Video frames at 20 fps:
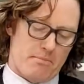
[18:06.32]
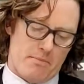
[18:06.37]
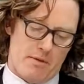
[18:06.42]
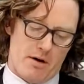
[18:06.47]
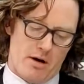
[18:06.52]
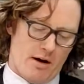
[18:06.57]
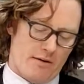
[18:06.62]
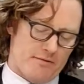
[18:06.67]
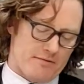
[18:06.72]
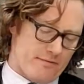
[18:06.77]

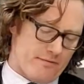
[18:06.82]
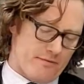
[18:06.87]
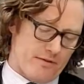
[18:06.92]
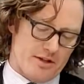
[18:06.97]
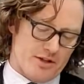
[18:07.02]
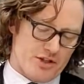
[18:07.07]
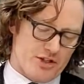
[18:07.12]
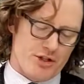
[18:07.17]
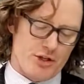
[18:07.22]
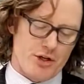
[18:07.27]
I've
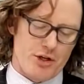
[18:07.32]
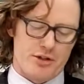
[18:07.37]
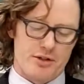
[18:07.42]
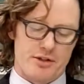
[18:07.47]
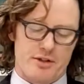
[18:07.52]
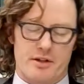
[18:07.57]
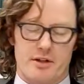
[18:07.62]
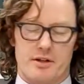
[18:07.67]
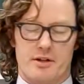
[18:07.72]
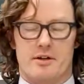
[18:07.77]

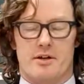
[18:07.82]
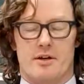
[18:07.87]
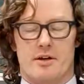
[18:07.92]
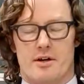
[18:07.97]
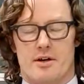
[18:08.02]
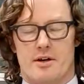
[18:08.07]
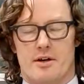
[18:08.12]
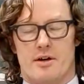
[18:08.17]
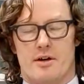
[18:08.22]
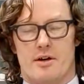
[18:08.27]
inserted
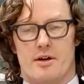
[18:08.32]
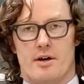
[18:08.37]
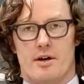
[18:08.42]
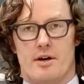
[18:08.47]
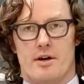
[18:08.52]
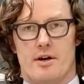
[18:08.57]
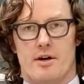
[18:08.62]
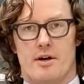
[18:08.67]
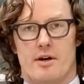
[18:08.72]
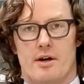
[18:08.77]

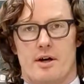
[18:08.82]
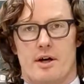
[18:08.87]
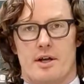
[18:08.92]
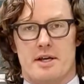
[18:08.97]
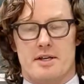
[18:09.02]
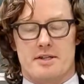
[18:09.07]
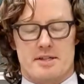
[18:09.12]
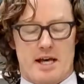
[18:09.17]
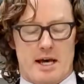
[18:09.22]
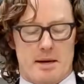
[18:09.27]
an
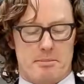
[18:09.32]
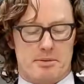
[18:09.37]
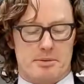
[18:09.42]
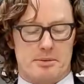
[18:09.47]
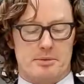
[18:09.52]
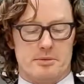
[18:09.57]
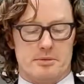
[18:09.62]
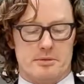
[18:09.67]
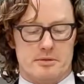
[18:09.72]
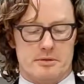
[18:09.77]

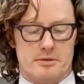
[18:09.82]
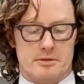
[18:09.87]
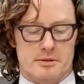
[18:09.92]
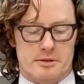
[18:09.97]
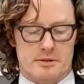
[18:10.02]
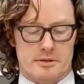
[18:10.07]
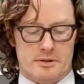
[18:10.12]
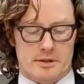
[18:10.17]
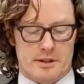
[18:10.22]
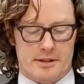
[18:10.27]
example,
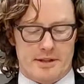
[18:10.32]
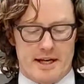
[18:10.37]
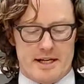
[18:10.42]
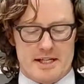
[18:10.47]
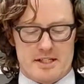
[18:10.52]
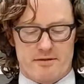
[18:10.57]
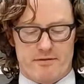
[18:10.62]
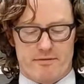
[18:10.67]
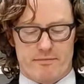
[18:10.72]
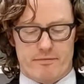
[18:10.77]
and that
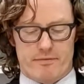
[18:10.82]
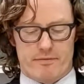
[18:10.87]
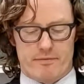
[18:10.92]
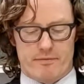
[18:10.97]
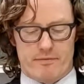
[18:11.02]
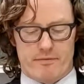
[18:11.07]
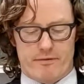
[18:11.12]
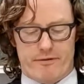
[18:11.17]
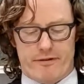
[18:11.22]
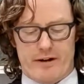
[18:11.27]
is
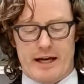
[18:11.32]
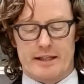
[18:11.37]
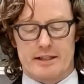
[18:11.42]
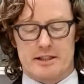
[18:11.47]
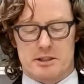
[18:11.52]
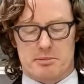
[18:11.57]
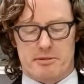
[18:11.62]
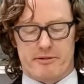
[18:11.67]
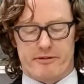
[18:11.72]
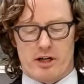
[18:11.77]
failing to
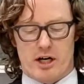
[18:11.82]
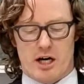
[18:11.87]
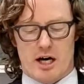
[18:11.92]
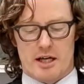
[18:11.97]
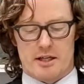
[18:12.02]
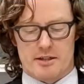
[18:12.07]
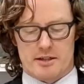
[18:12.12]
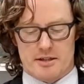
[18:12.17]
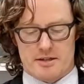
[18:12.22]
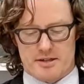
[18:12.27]

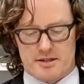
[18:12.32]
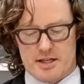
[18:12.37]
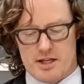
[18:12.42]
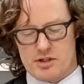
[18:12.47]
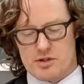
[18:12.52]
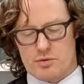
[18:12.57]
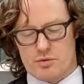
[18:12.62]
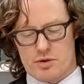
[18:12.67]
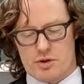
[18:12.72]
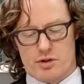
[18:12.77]
provide an
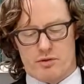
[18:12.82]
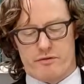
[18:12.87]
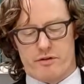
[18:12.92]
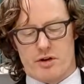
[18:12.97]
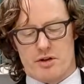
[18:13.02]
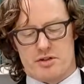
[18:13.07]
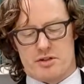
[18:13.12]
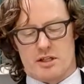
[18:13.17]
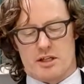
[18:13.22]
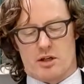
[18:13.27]
essential
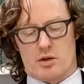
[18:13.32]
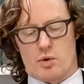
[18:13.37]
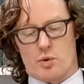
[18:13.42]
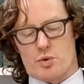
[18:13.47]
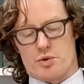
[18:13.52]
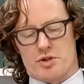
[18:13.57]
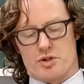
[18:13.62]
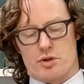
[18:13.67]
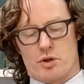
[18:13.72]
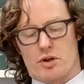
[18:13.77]
university
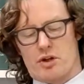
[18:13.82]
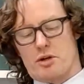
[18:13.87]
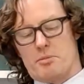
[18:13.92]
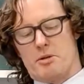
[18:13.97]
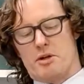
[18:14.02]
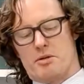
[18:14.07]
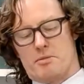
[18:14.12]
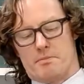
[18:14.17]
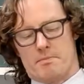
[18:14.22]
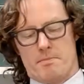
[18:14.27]
course
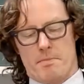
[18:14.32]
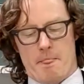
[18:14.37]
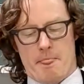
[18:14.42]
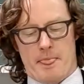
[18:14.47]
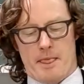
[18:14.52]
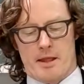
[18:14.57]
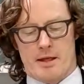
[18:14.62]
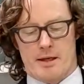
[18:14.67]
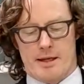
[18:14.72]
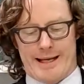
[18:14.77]
document
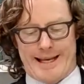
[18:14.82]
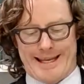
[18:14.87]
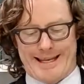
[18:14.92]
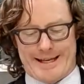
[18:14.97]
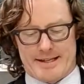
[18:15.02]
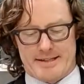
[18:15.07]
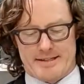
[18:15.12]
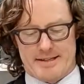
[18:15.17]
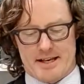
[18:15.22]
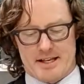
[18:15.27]
in
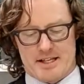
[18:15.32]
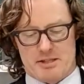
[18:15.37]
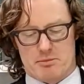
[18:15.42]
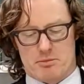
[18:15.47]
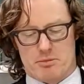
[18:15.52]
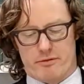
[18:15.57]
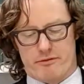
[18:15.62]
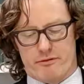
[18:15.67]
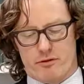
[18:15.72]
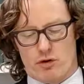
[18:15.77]

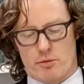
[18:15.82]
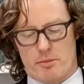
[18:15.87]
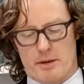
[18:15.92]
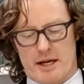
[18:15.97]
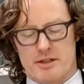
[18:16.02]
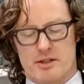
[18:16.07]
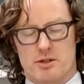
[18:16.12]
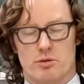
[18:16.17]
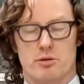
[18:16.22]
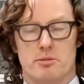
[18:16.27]
accessible
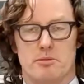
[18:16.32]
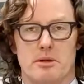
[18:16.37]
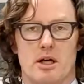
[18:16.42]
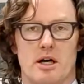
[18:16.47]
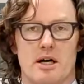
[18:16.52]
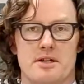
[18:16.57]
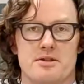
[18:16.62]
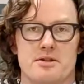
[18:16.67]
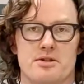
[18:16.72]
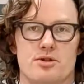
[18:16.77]
format to a
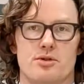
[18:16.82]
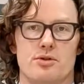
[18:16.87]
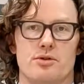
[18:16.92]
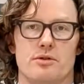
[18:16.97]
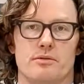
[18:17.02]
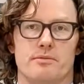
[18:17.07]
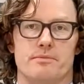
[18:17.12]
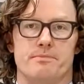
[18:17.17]
blind student.